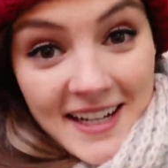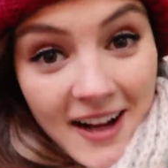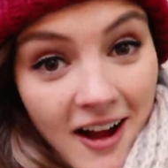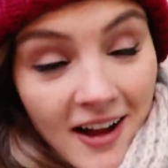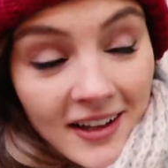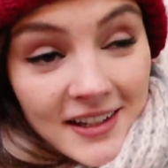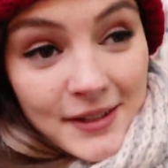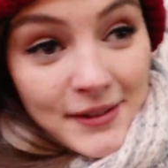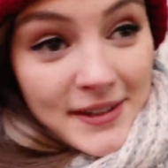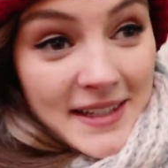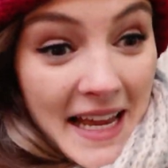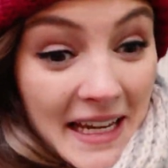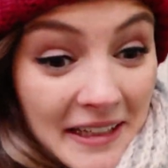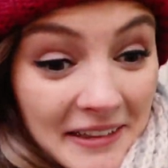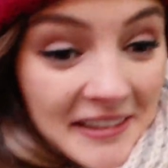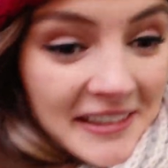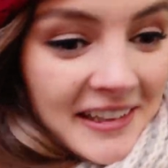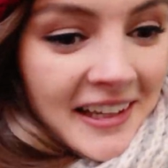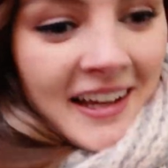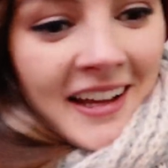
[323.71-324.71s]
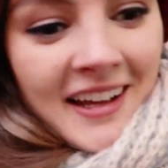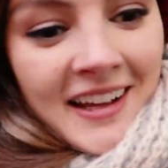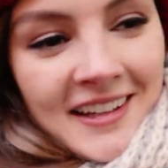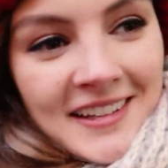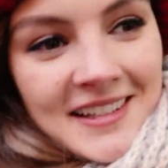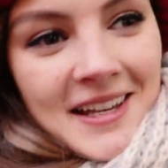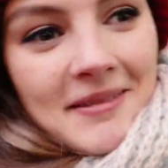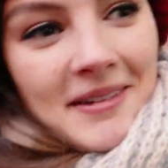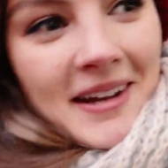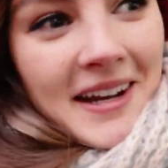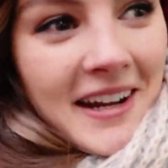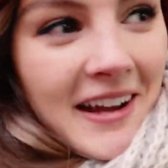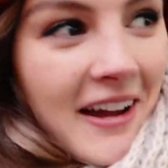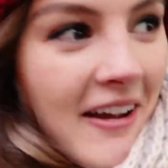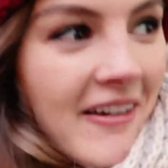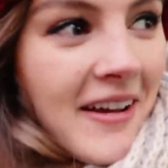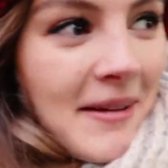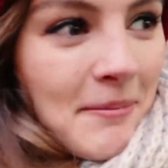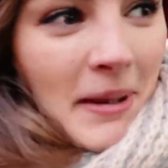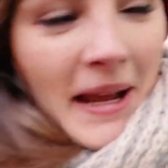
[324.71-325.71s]
cards for sale, so I'm gonna go
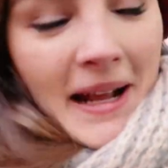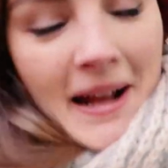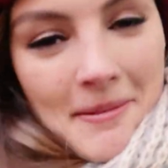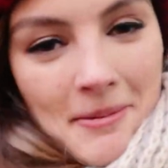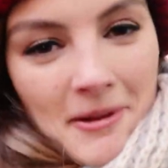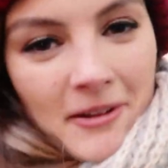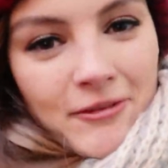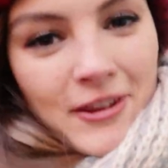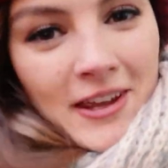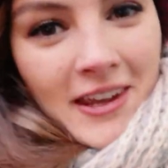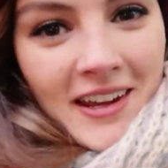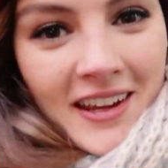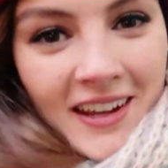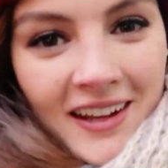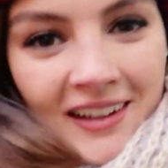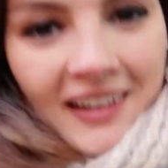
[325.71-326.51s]
and pick up a few.